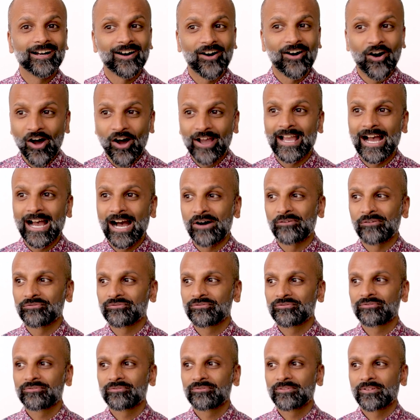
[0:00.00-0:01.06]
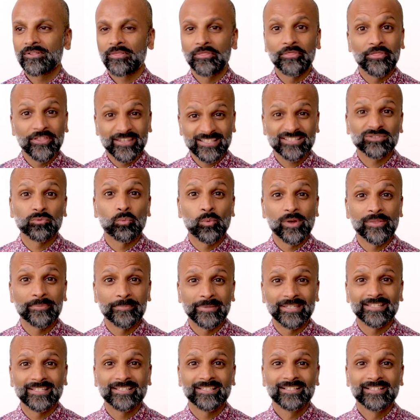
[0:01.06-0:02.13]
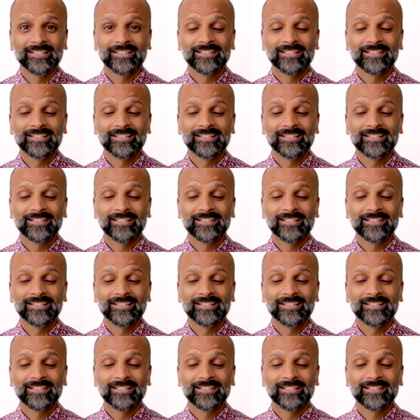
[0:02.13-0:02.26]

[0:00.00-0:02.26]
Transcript: I have this with me.